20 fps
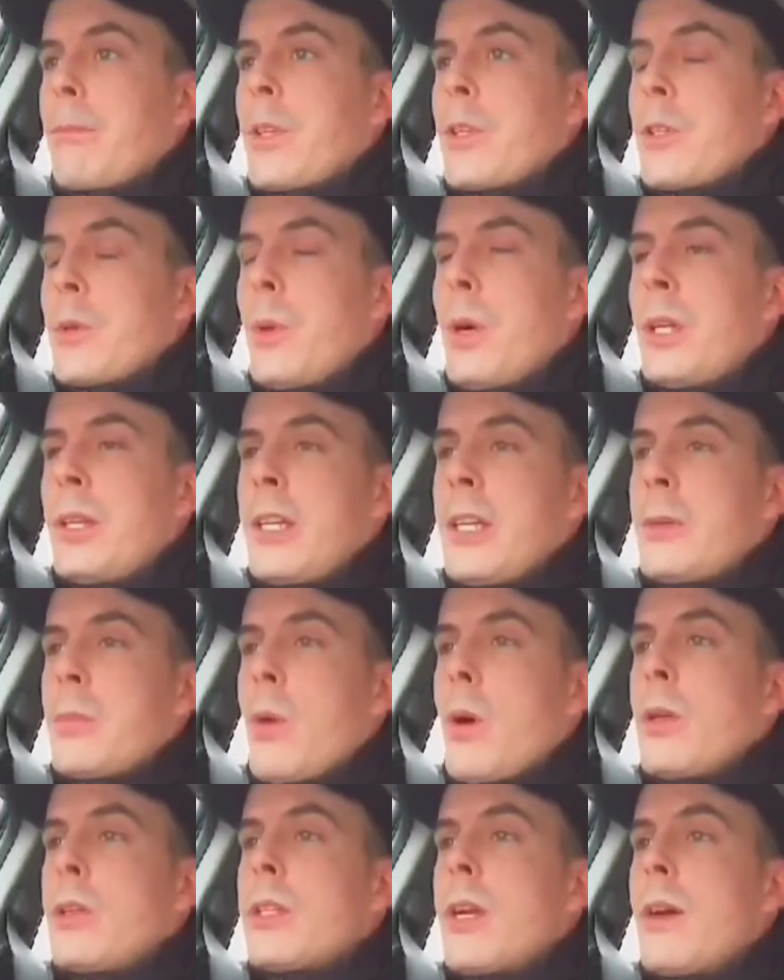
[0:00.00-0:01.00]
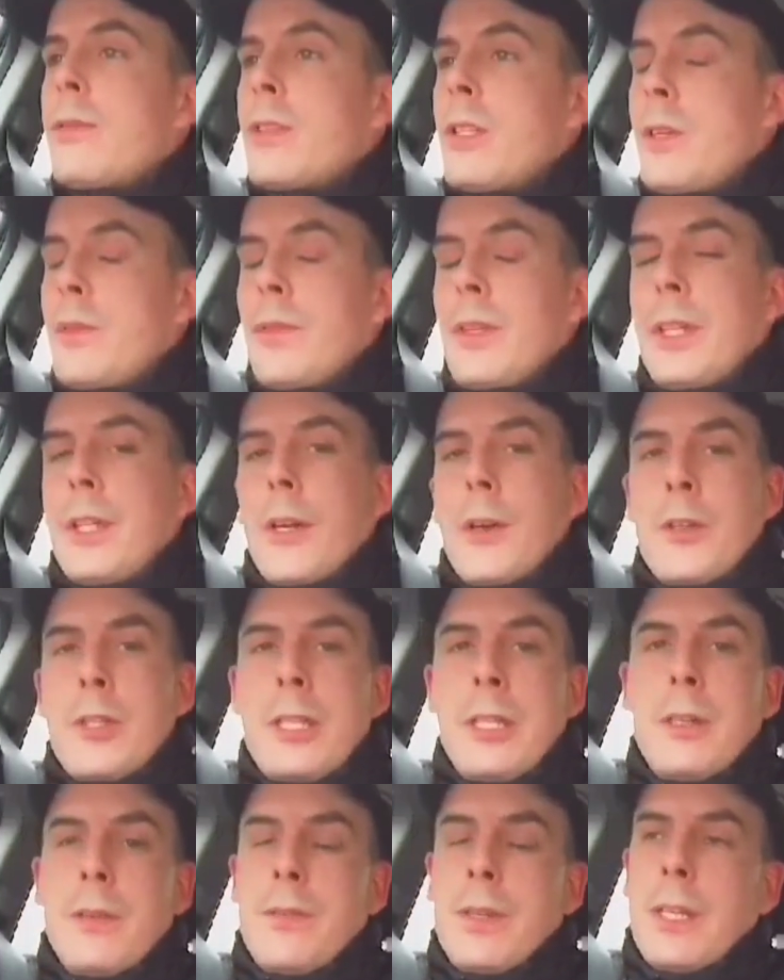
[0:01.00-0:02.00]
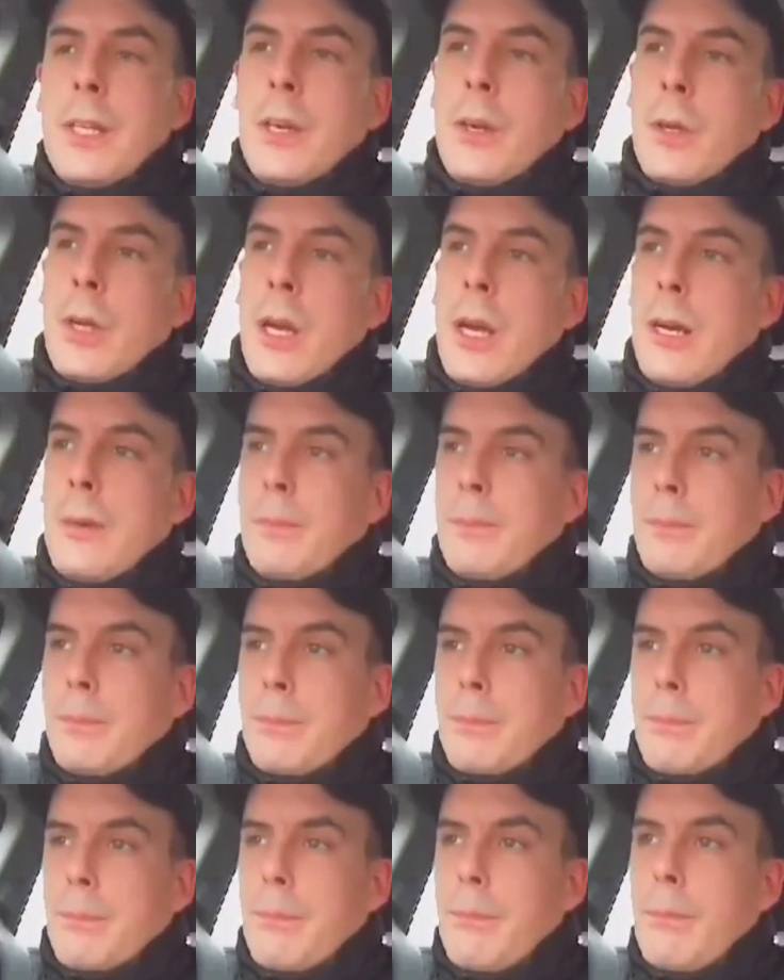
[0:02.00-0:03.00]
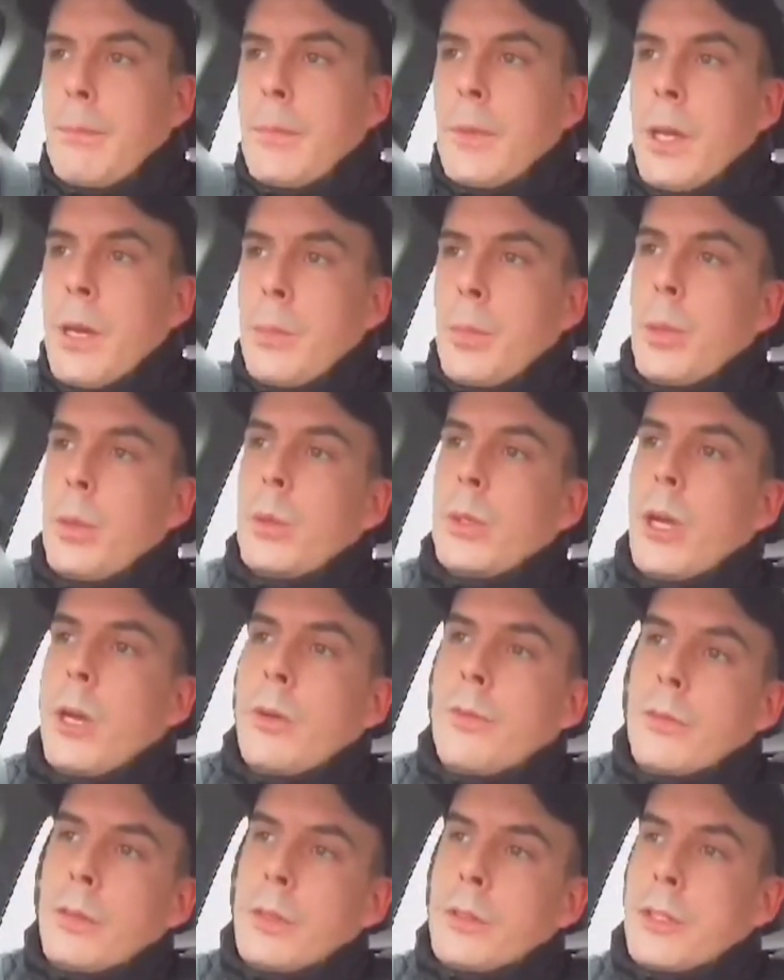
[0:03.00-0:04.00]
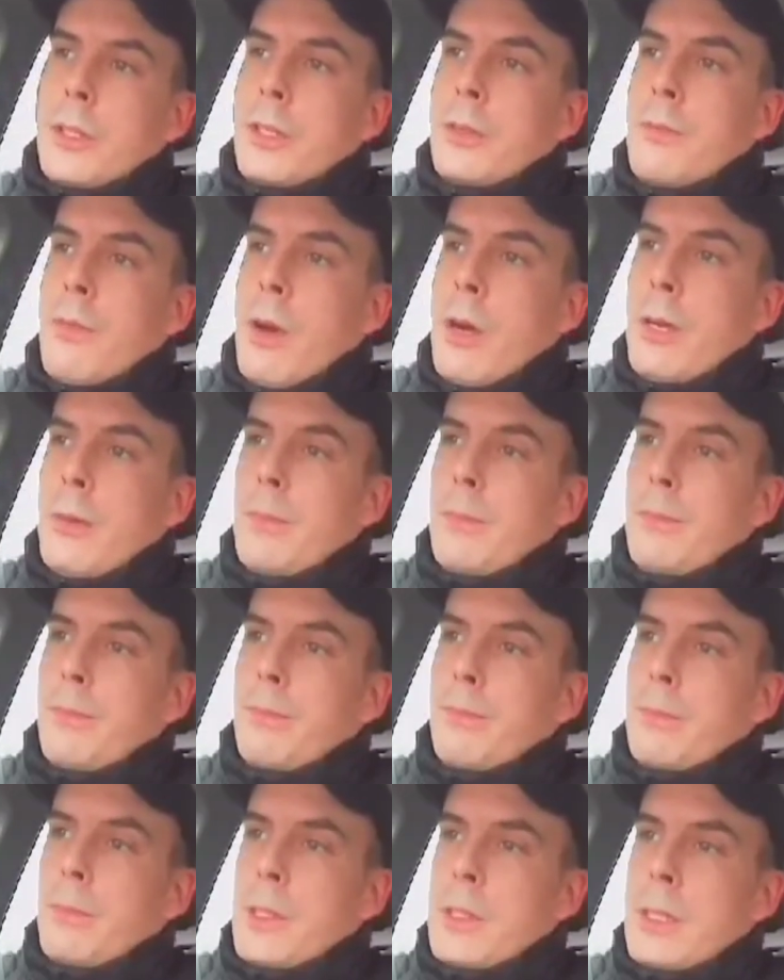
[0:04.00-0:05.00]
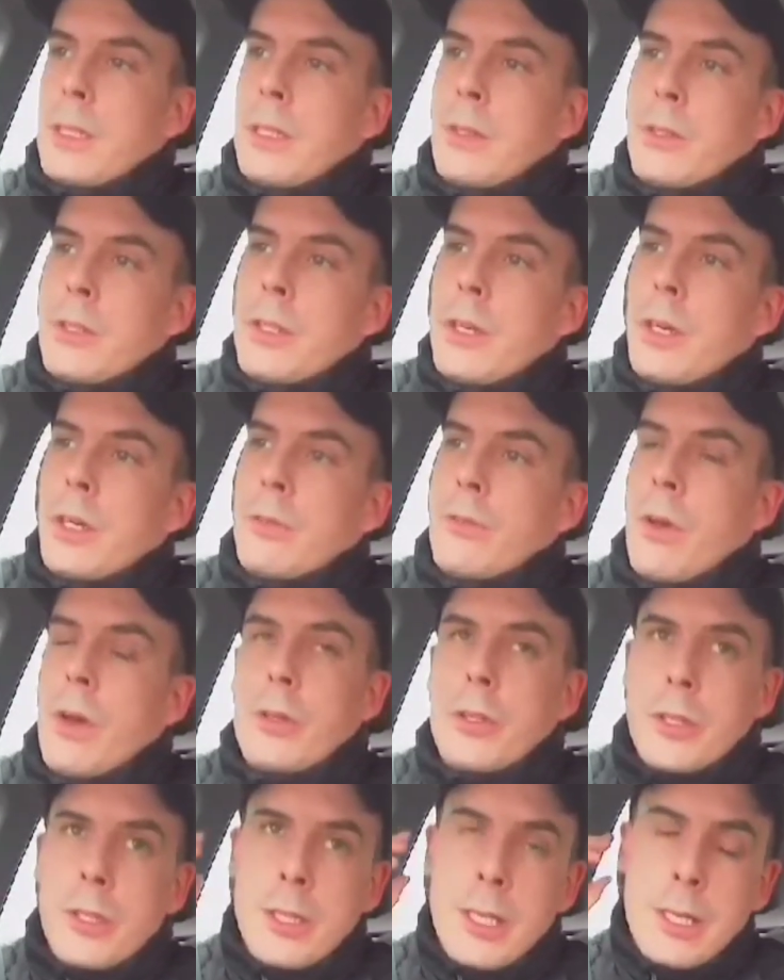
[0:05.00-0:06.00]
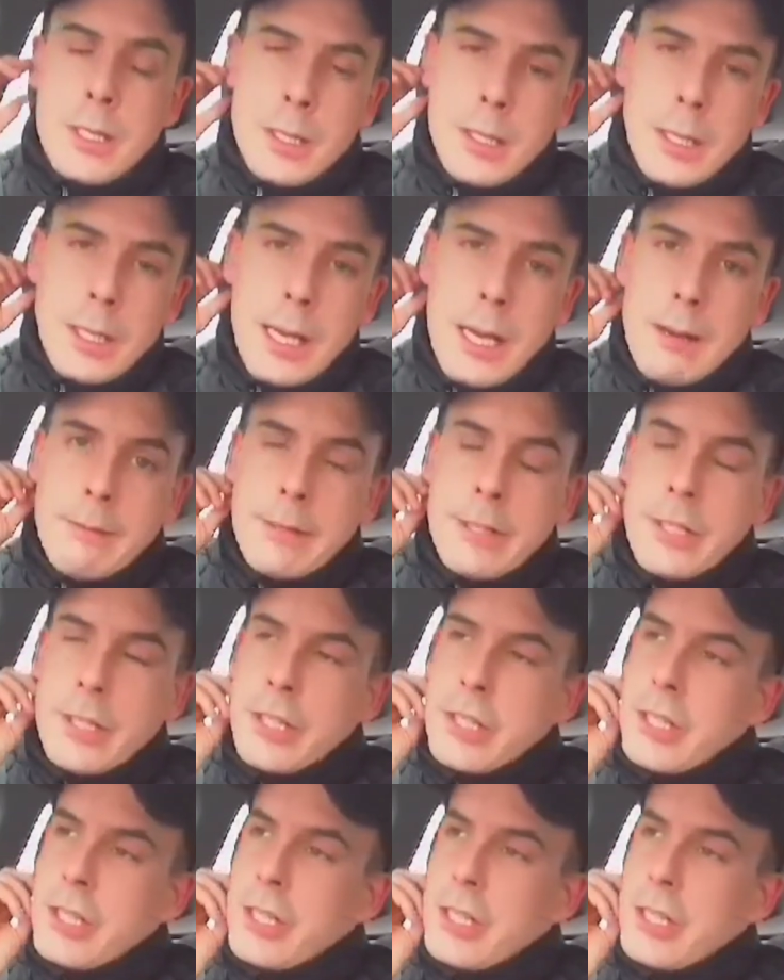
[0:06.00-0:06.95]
what I did was, after the video, you see the video cut, I pulled over onto the right, It's a little side road just next to the garage.